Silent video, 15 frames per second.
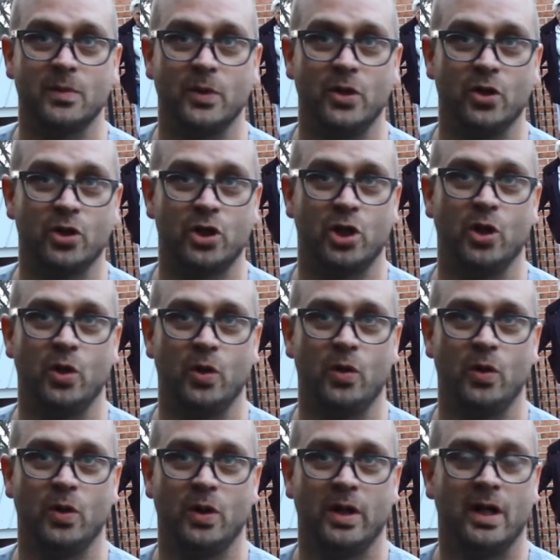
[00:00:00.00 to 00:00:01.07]
when you're
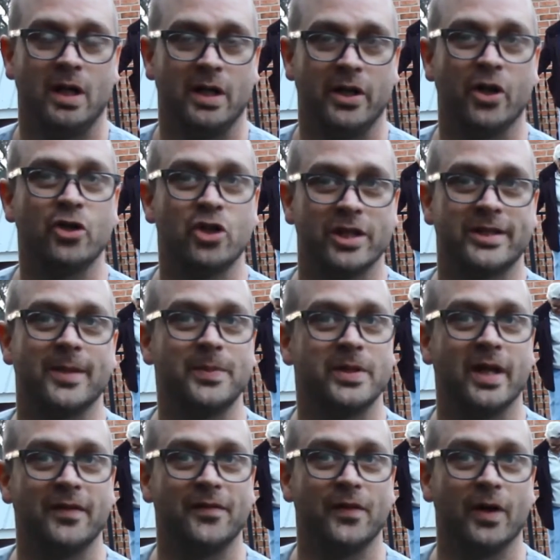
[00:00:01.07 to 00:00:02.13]
2, you're just
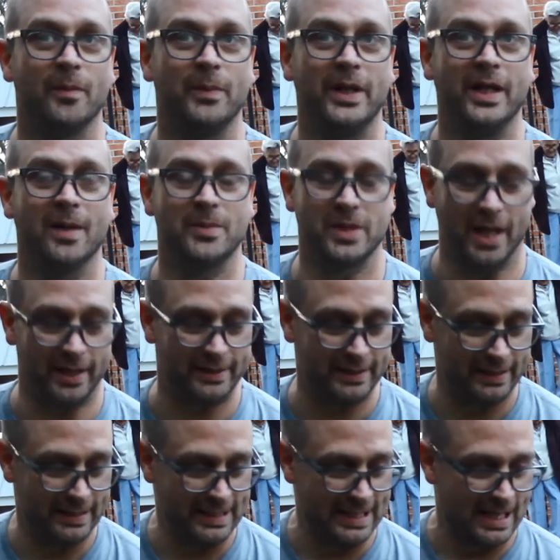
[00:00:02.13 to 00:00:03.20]
upset for being upset.
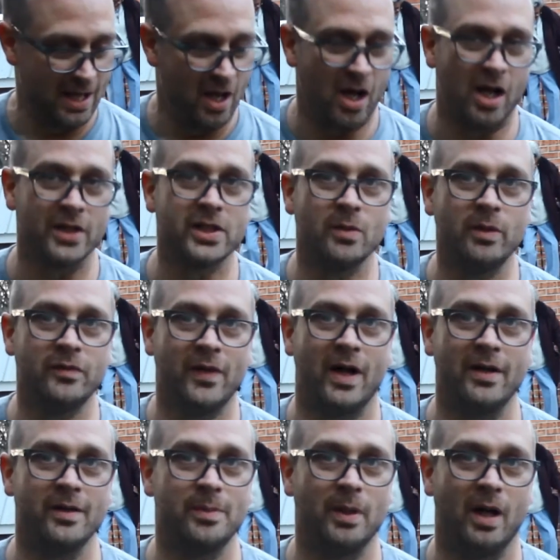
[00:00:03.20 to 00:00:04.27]
Also, we
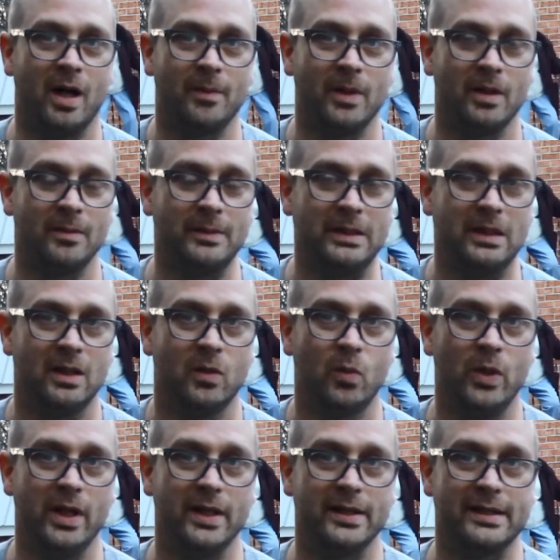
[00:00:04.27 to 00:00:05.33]
found the problem
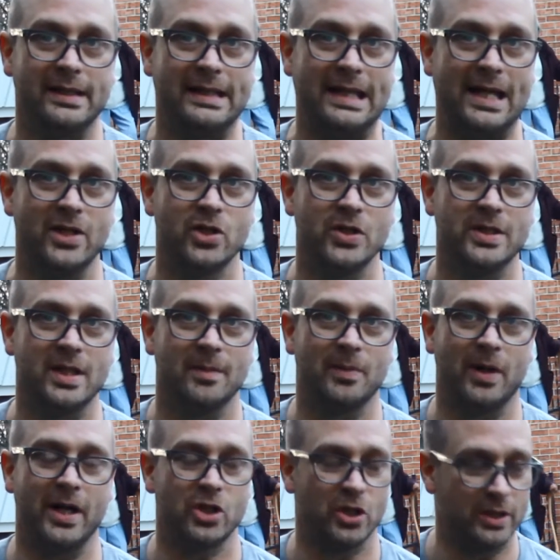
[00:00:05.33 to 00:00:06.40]
with the engine
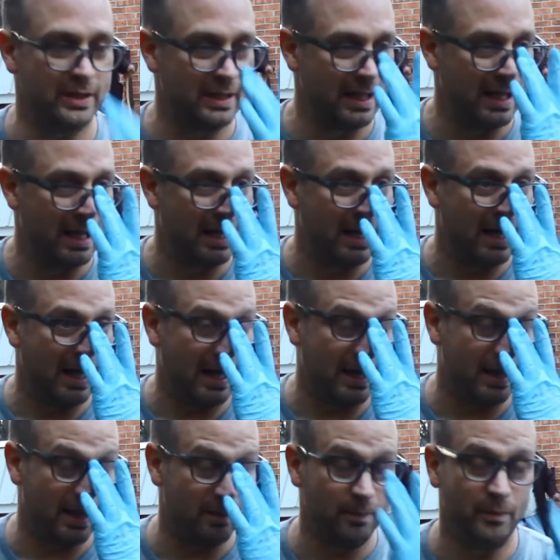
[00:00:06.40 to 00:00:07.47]
separation. I
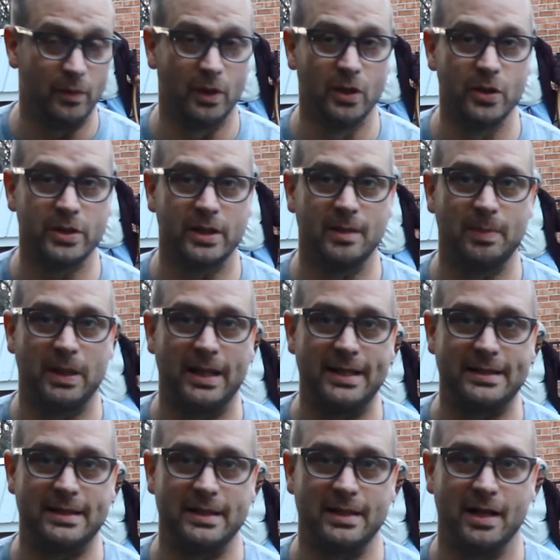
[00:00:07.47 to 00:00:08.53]
had loosely
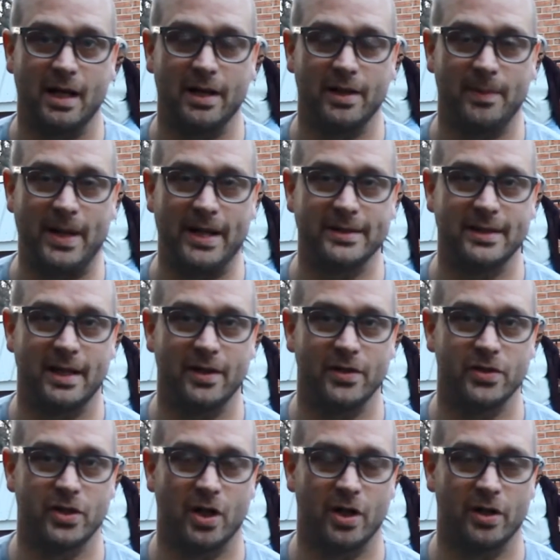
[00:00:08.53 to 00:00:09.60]
placed a nut on the back side of the
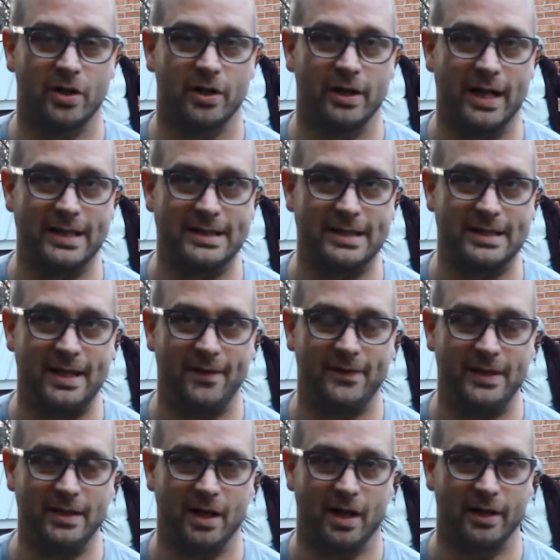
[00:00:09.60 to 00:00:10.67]
starter as a
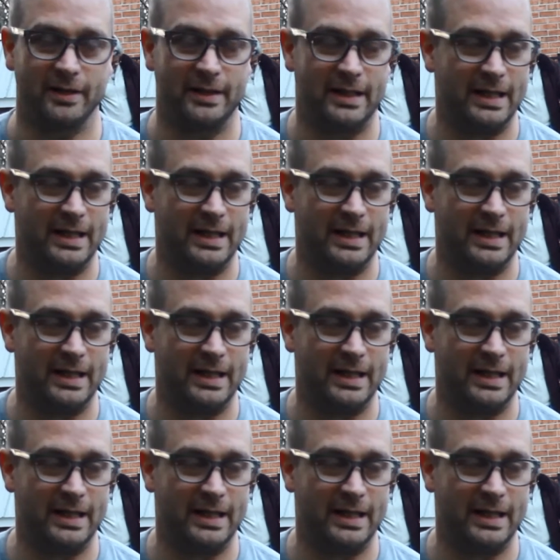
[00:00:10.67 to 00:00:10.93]
safety nut